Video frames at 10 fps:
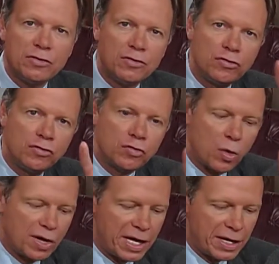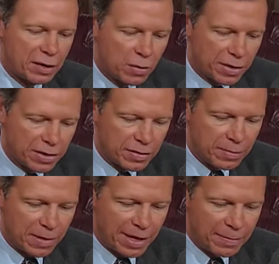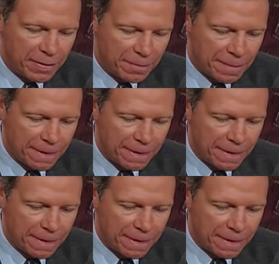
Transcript: destroying, according to the Bible,